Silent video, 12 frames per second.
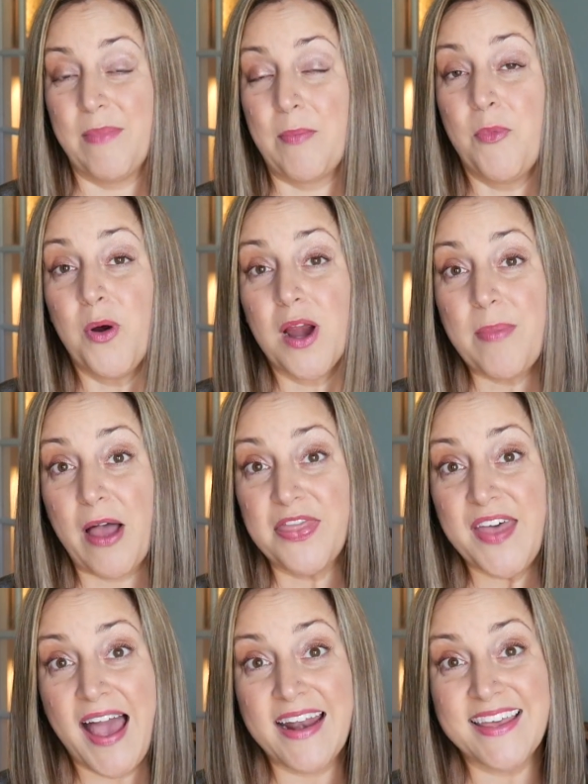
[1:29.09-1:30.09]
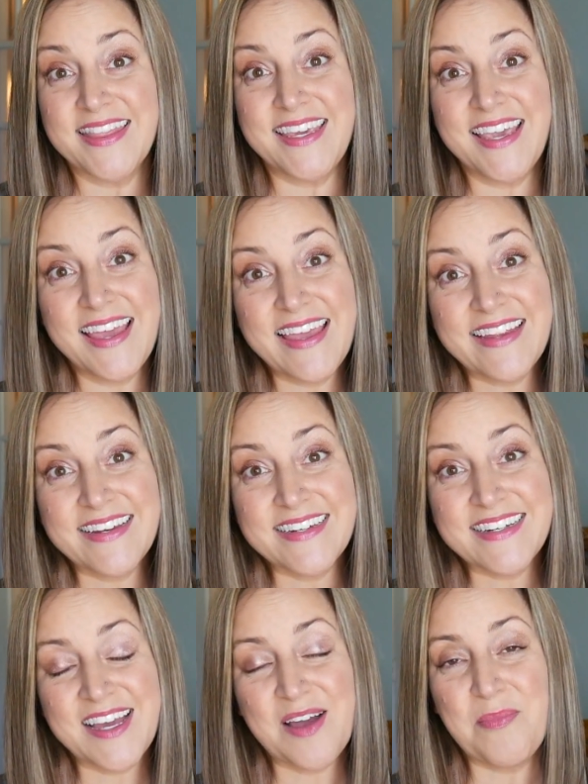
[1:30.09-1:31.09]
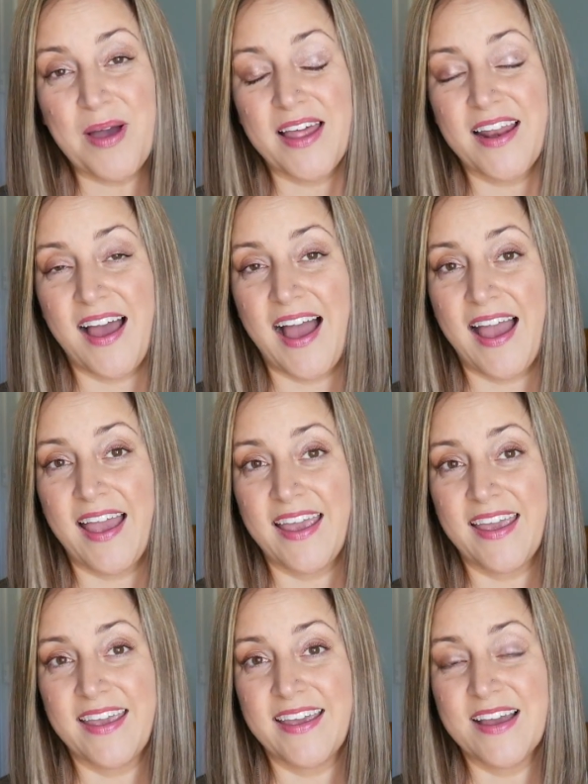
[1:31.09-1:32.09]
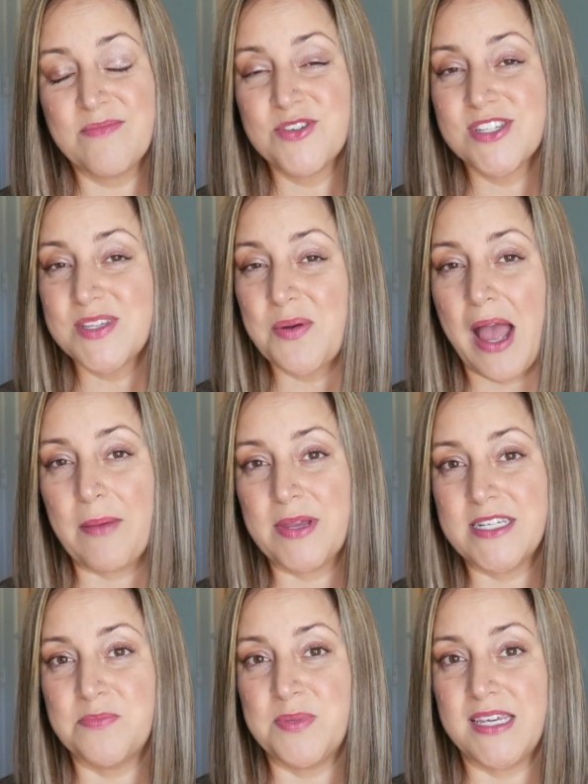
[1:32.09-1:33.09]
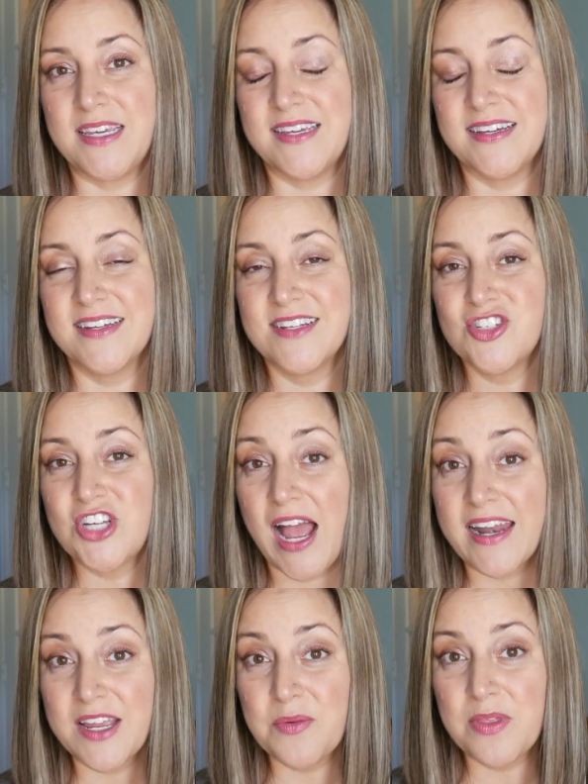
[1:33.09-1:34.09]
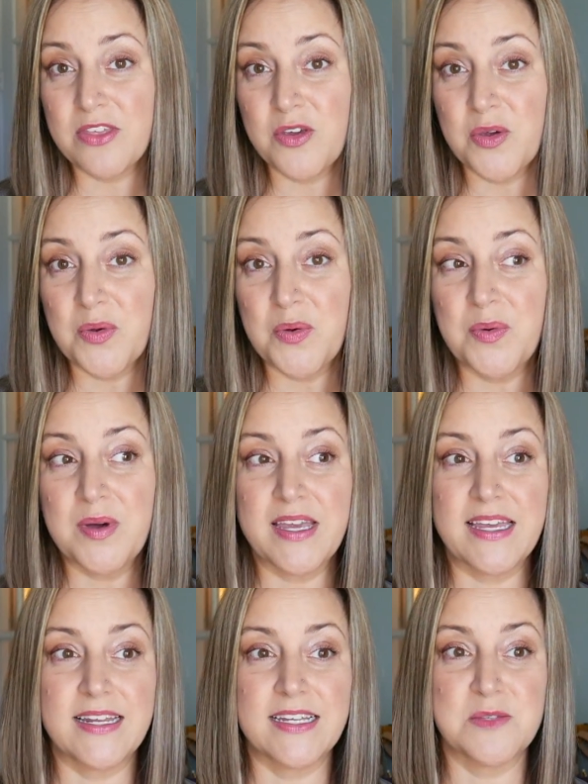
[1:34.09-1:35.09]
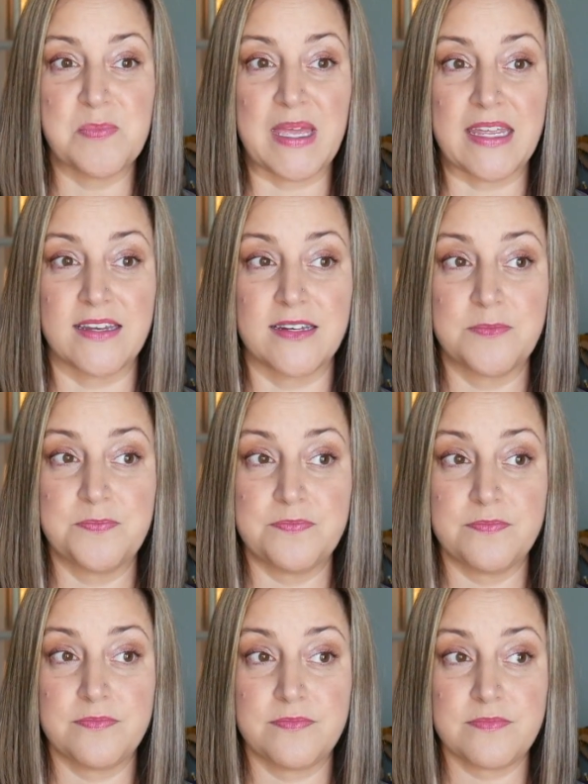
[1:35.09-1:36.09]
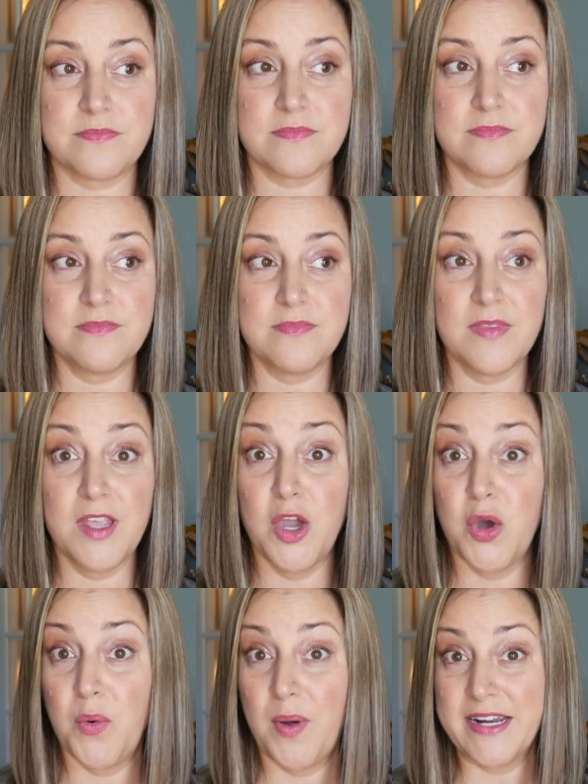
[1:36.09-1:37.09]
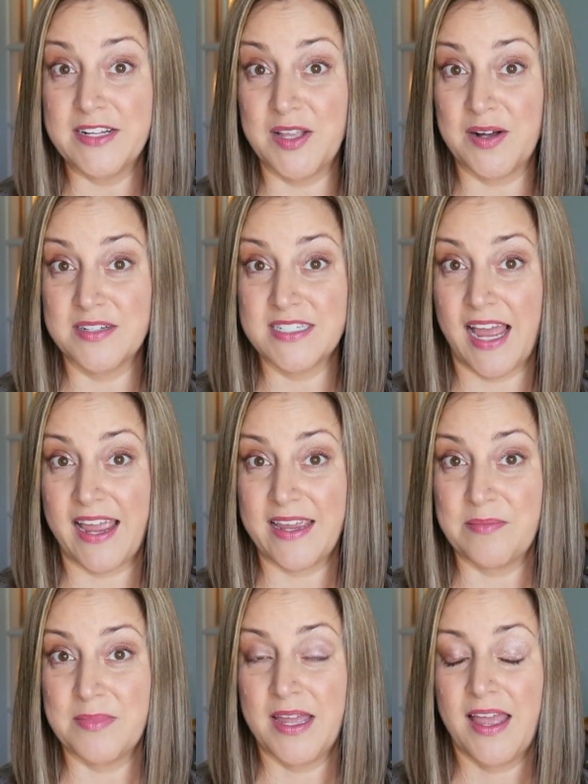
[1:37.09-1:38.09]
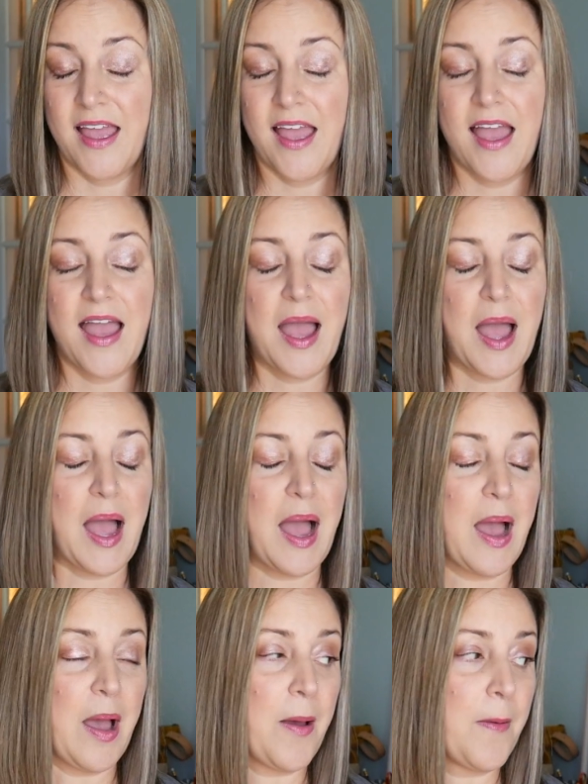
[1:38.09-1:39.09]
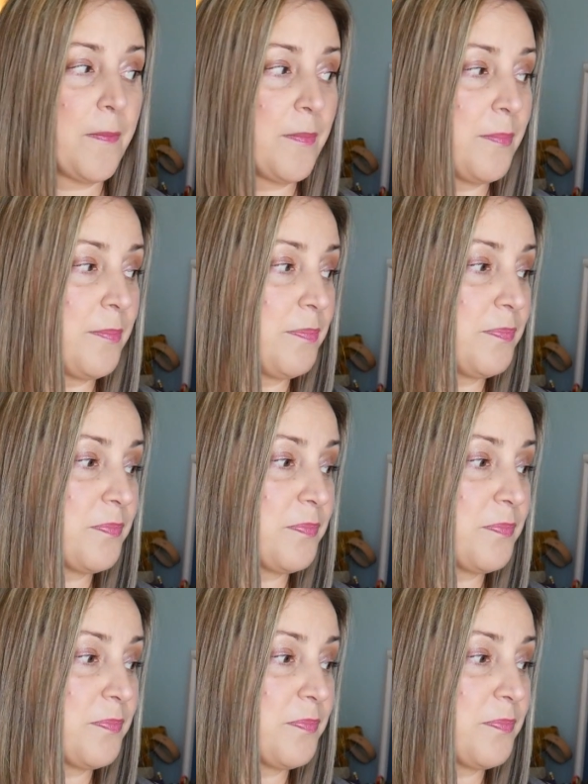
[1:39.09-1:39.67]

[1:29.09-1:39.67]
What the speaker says: more about that at the end, but I am just so happy to be chatting with you. It has been quite a long time. I